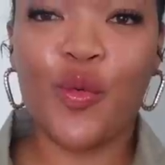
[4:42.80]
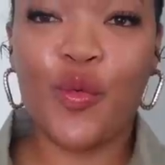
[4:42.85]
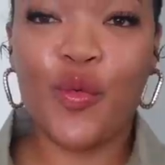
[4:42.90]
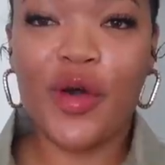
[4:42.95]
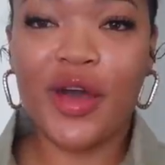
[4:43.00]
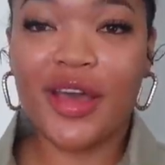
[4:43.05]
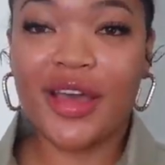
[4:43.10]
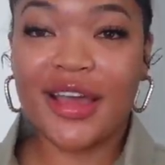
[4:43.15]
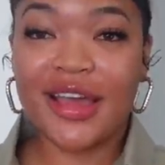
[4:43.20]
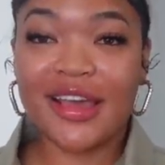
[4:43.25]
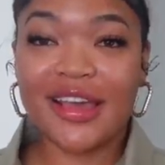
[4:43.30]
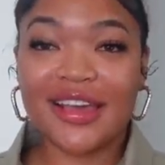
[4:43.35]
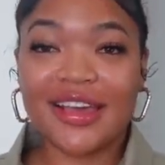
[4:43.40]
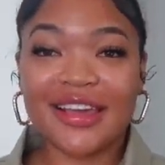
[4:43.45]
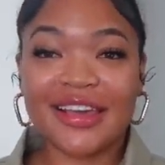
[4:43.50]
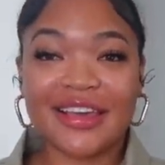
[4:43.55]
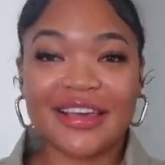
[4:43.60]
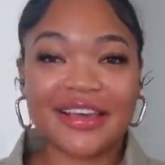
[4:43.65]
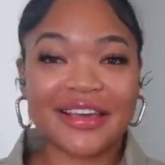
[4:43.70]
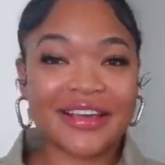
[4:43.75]

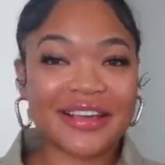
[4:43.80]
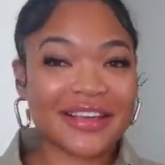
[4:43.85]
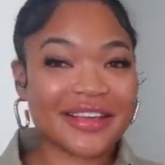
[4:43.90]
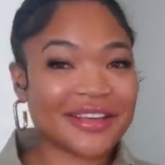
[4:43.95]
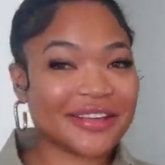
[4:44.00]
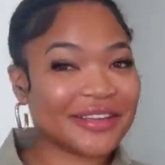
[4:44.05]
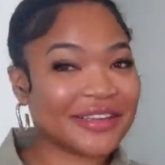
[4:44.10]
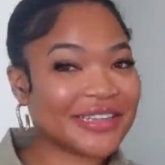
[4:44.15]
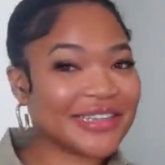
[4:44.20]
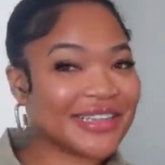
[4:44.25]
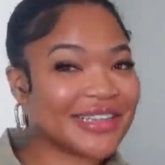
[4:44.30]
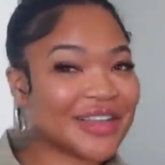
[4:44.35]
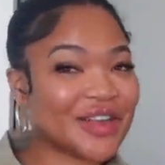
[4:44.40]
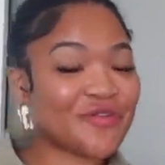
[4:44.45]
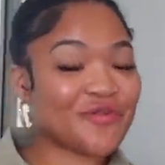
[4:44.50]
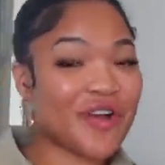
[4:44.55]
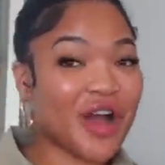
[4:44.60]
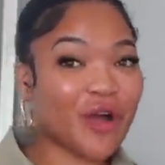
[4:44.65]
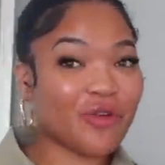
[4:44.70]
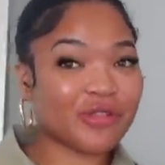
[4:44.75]
wait
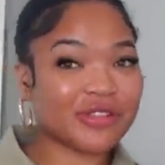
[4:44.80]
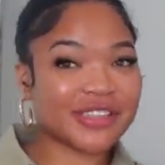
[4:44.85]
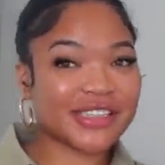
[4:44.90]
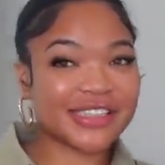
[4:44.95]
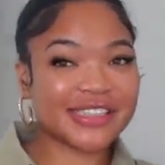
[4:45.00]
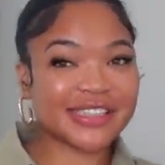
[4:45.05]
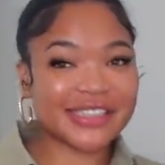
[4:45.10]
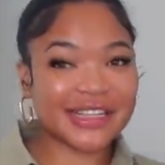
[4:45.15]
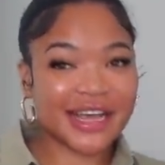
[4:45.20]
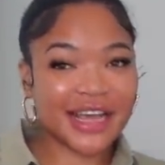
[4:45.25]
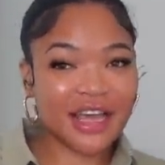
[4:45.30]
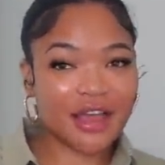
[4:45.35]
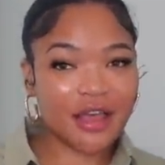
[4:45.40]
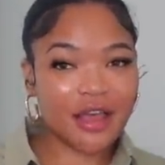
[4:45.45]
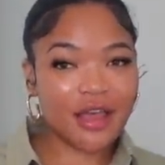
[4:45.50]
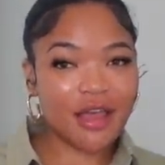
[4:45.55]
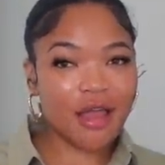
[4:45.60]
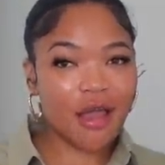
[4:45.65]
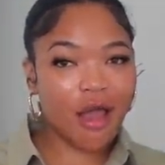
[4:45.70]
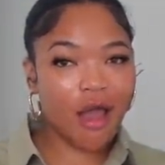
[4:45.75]
if i was a
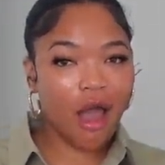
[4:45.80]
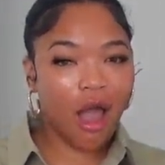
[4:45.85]
set